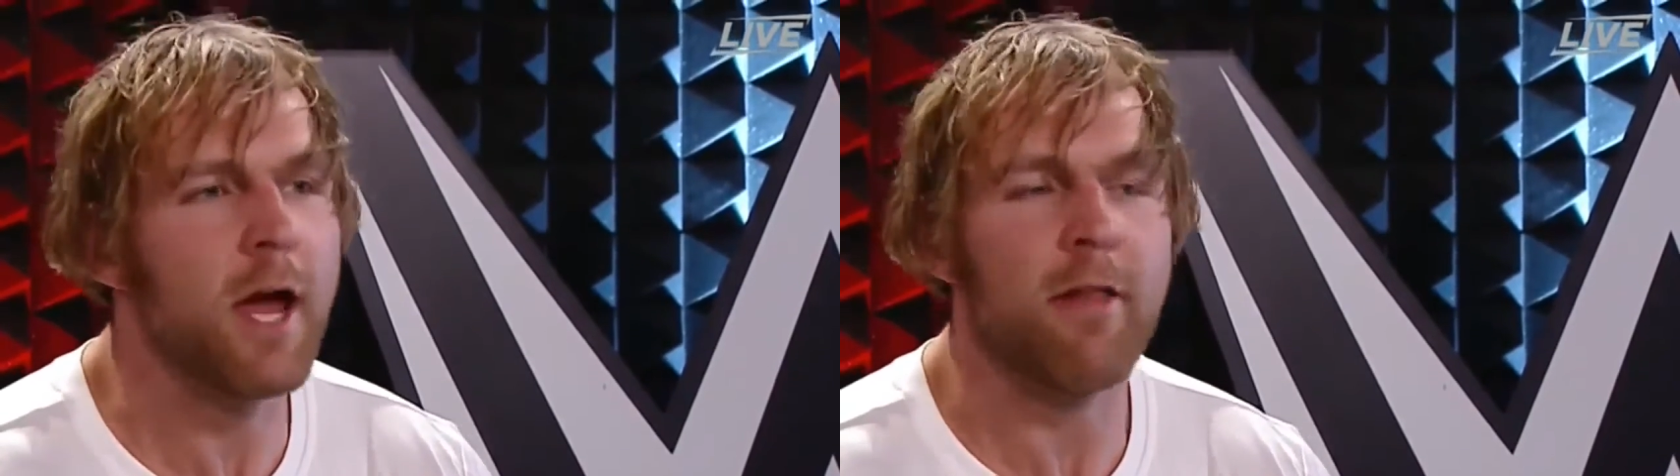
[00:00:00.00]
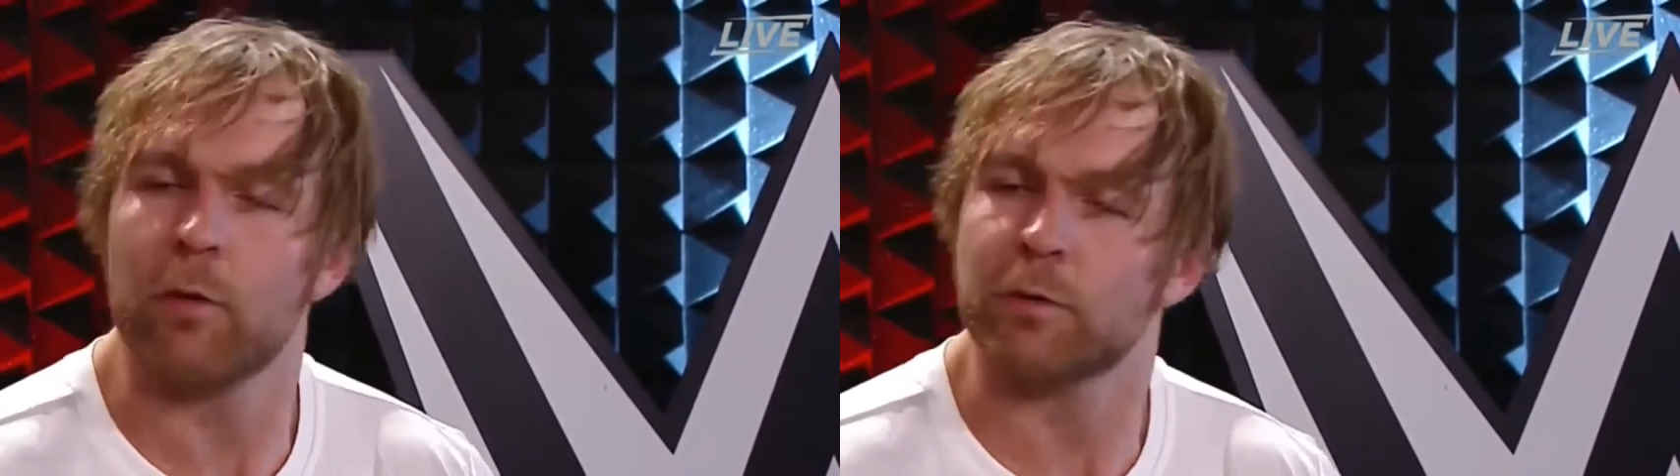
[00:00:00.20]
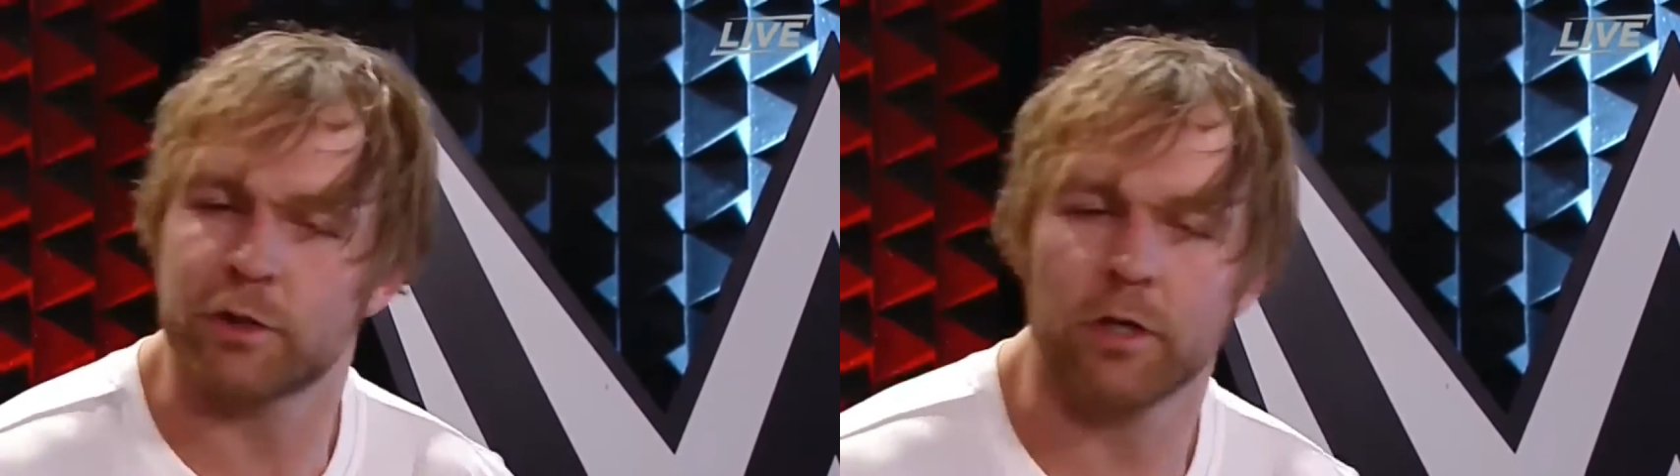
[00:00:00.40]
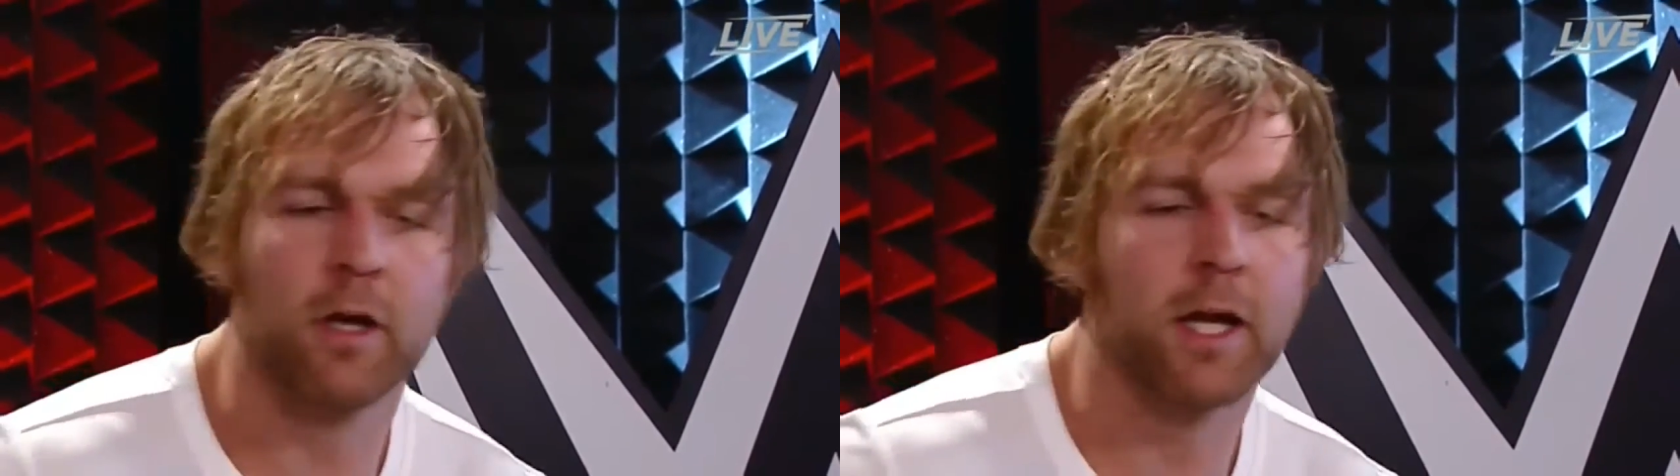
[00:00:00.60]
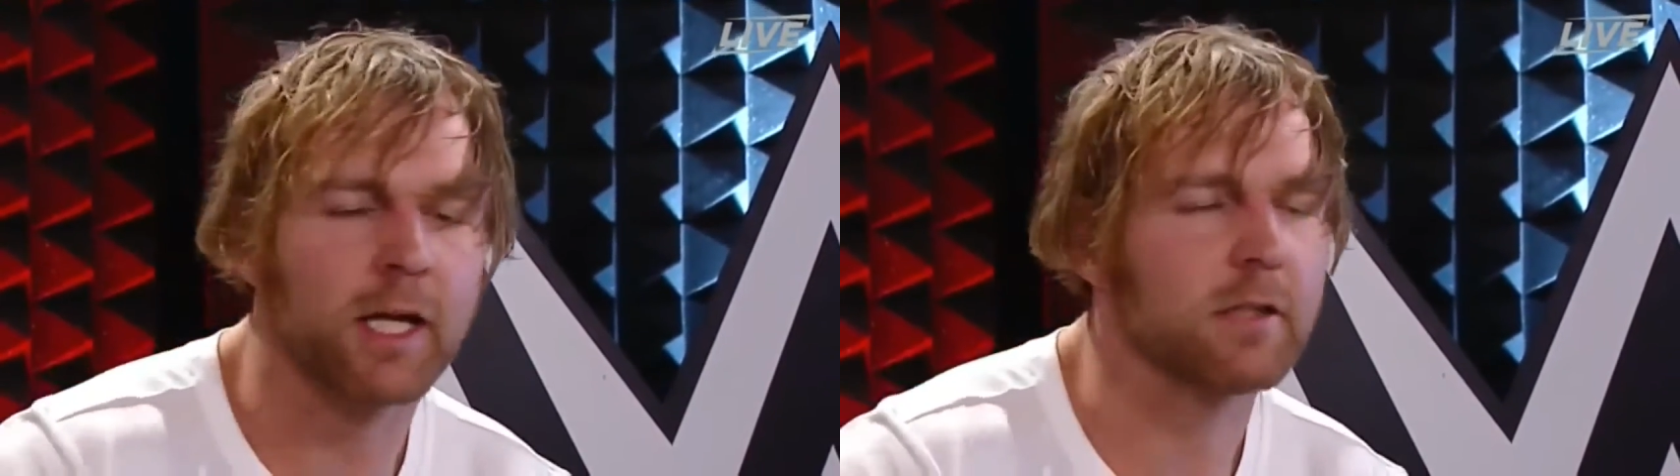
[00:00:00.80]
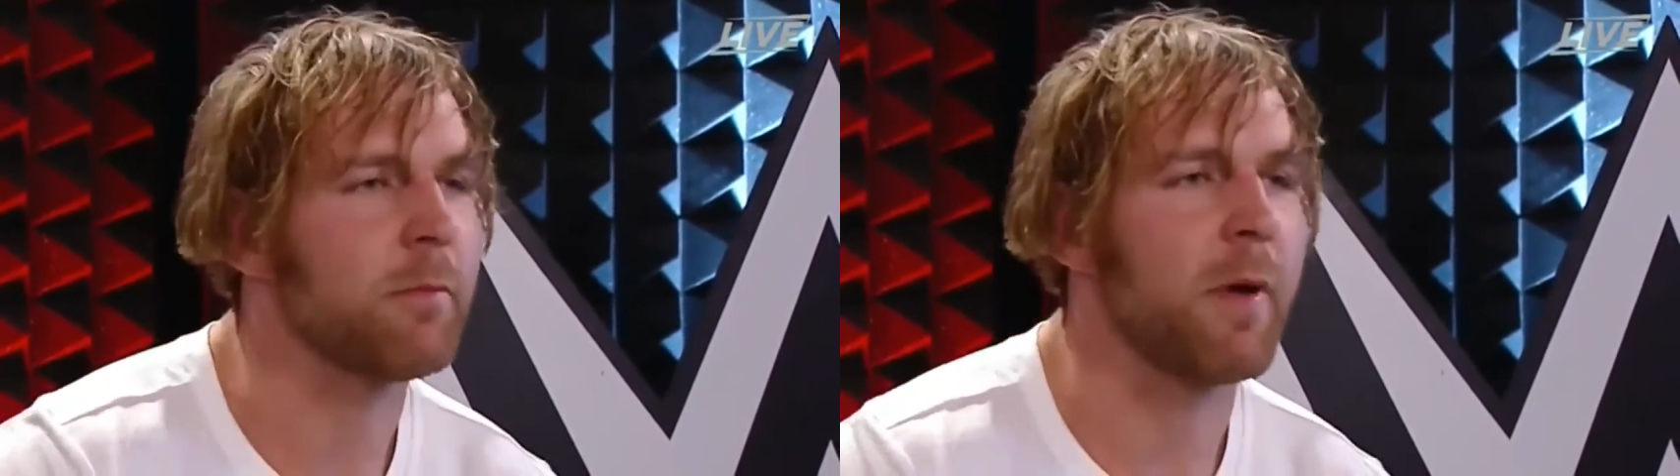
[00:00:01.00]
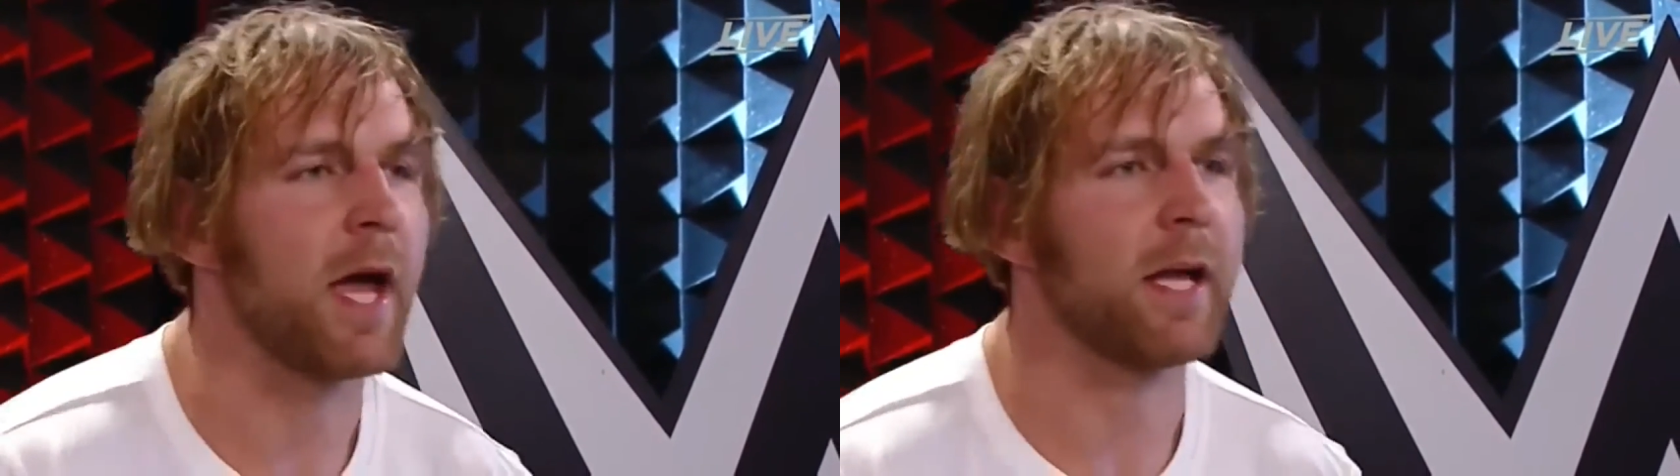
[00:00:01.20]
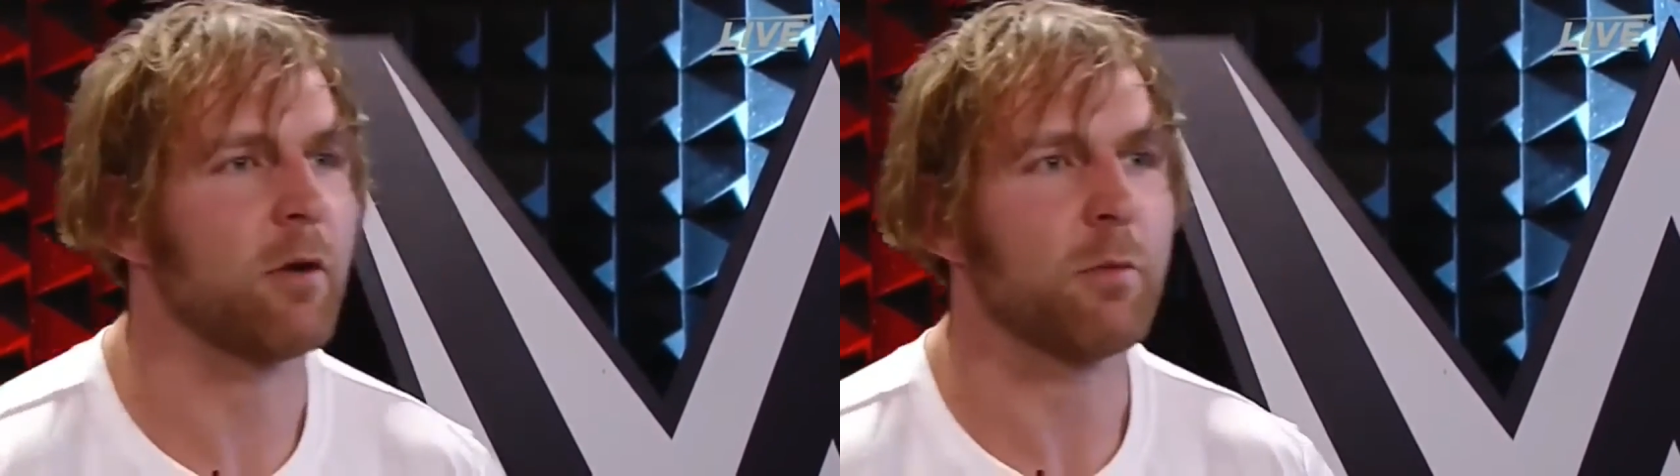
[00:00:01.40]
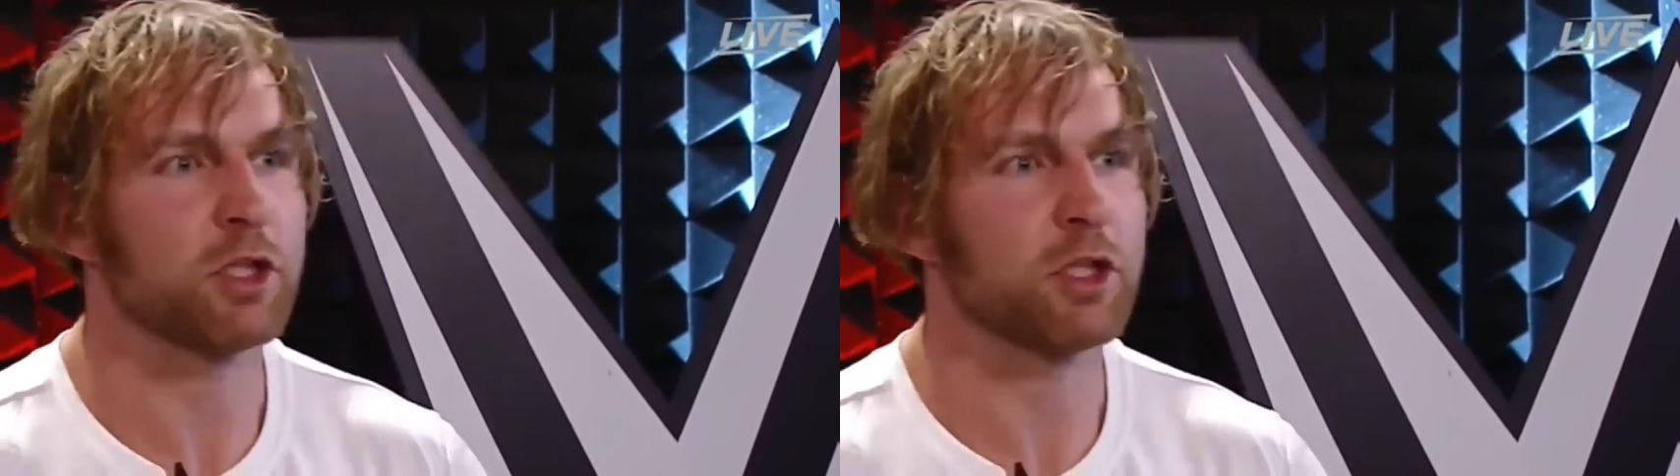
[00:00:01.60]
yeah, that was good. And I got to the back,